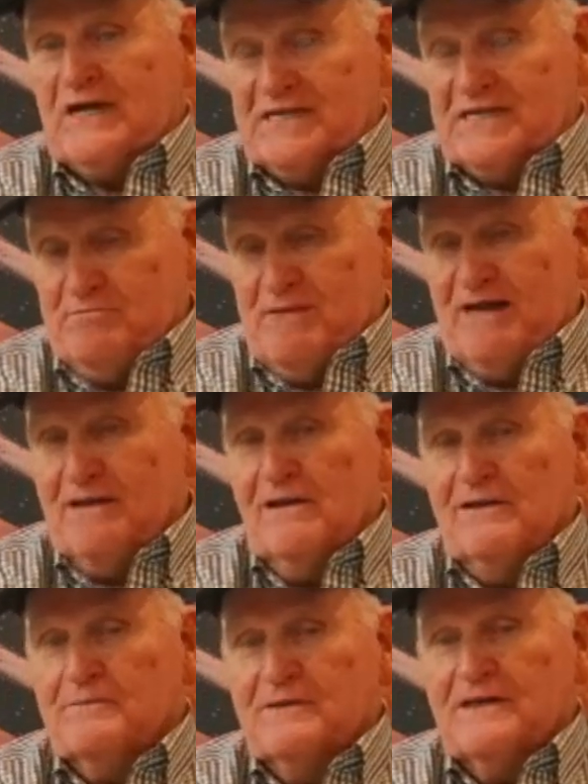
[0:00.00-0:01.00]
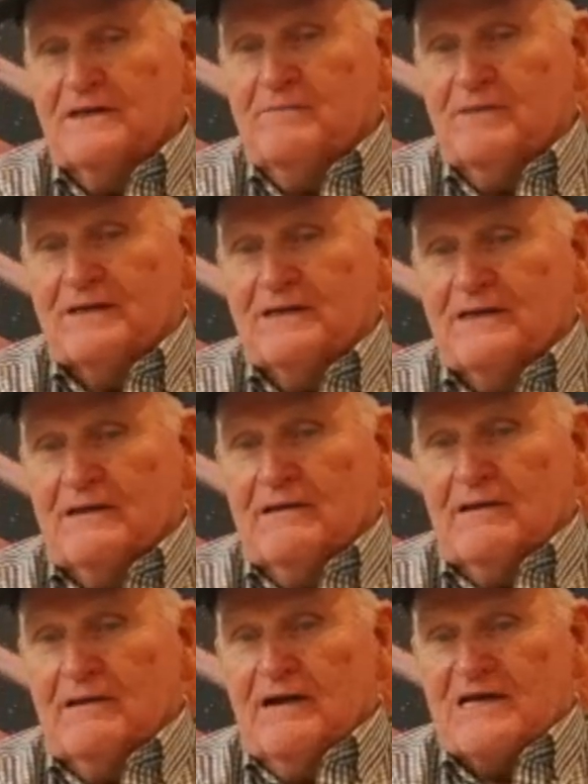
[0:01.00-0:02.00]
I did make a lot of money, but
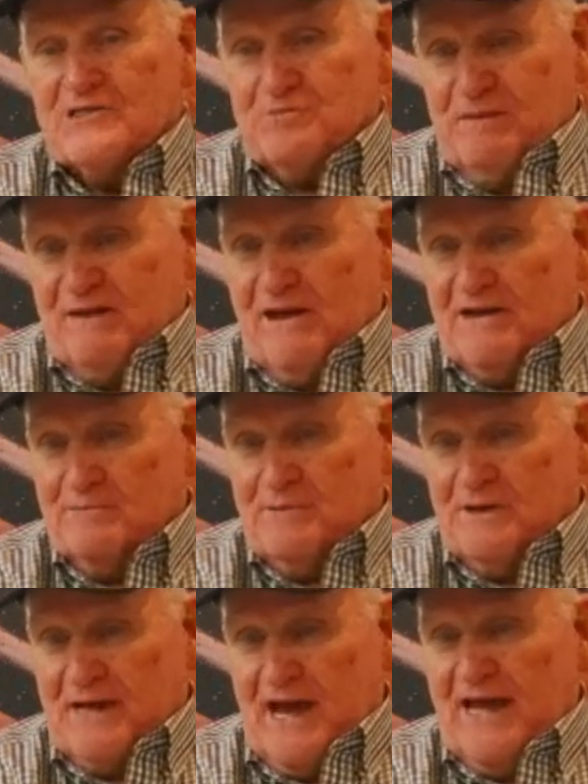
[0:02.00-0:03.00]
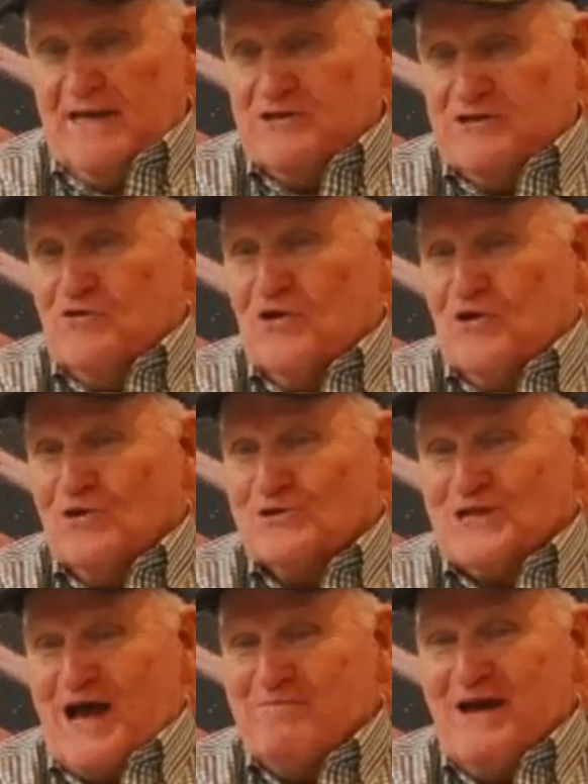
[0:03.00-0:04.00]
I spent a lot of money. I had 2
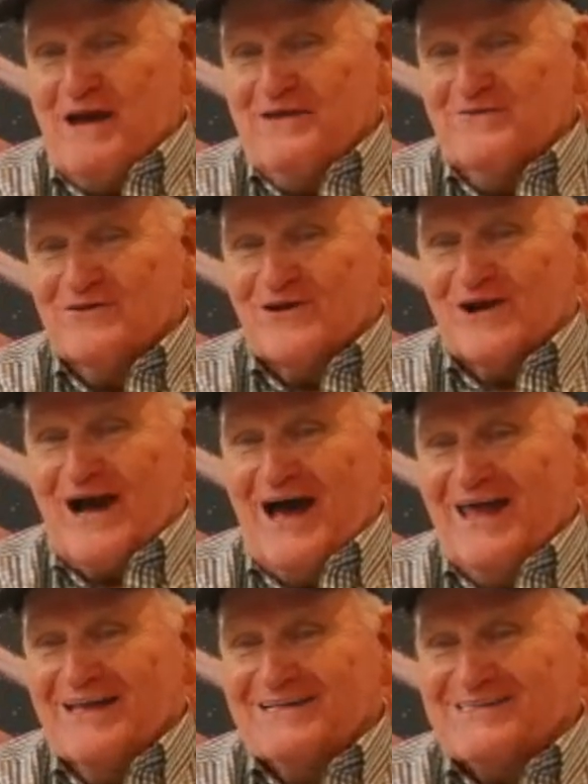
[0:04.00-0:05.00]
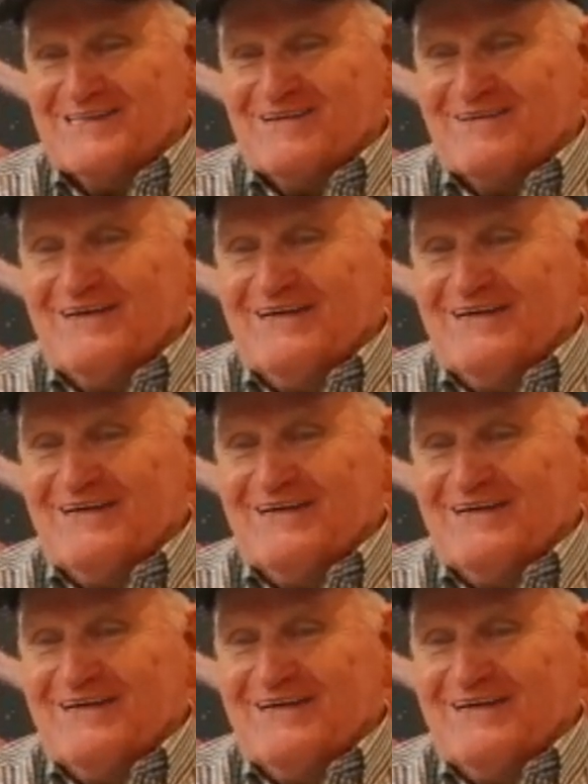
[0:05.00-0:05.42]
girls, and I paid for their college. So